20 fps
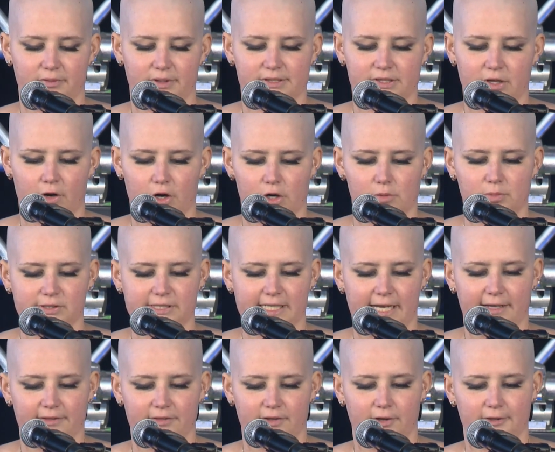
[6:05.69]
this horrible day
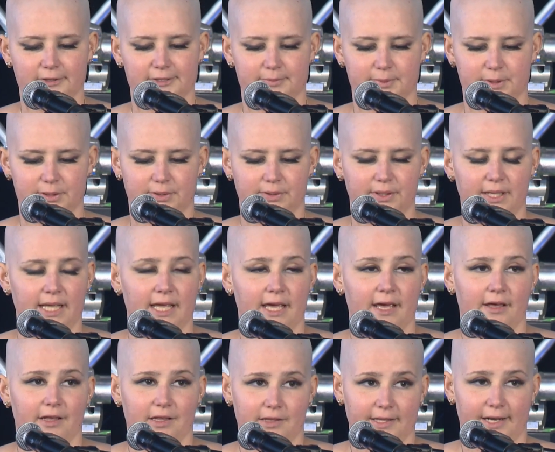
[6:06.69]
at the hospital
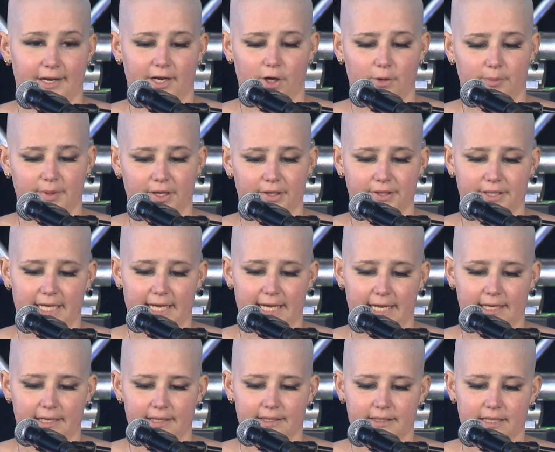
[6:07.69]
and then I'll be
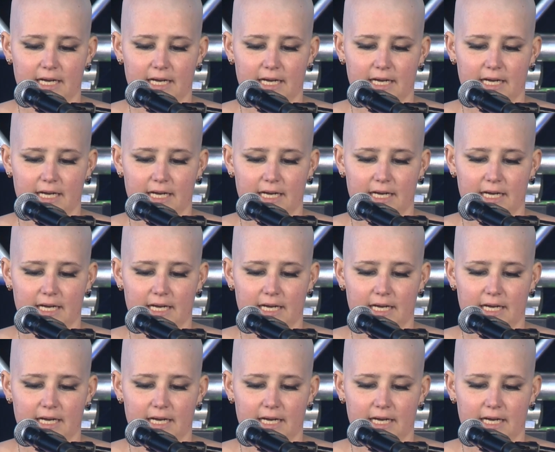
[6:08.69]
okay.